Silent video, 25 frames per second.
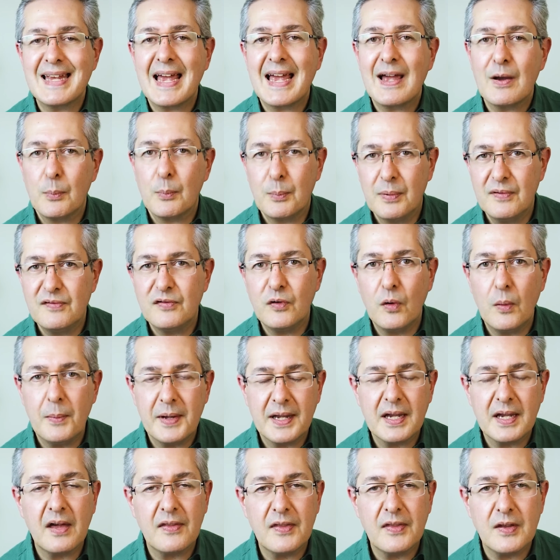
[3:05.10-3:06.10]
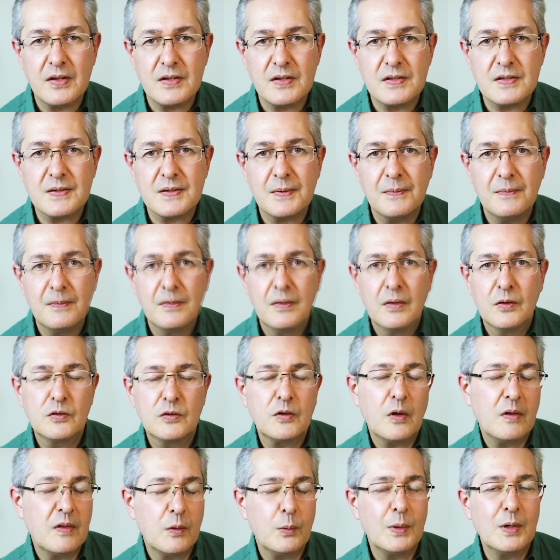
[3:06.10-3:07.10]
outperforming others,
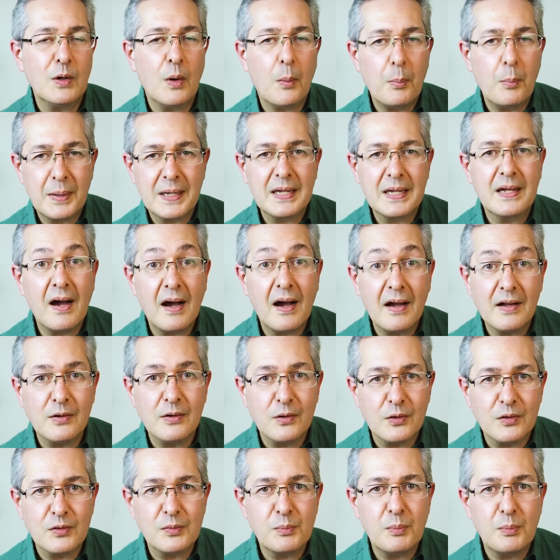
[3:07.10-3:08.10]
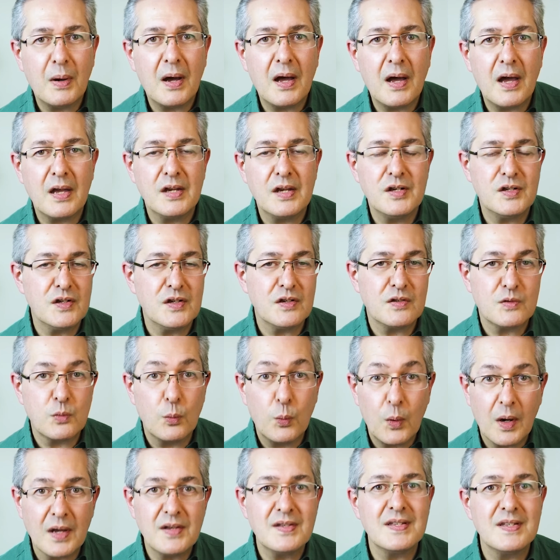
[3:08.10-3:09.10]
so that we're not beguiled by just
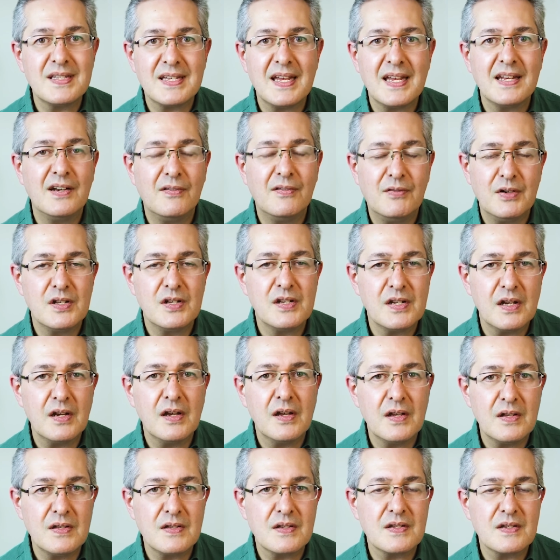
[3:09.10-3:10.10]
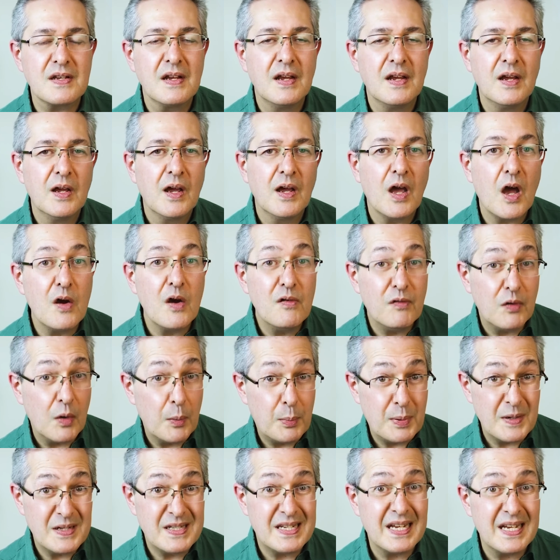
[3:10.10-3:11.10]
one set of returns over a
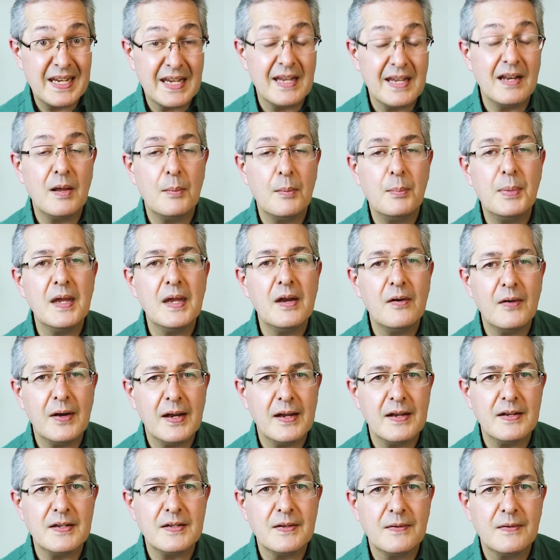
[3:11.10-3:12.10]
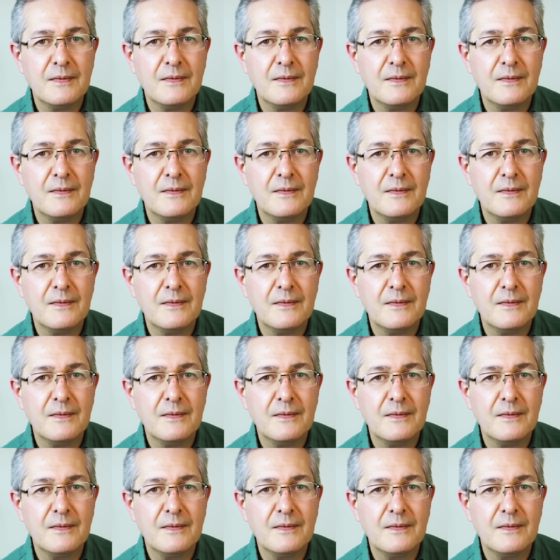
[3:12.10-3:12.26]
particular period.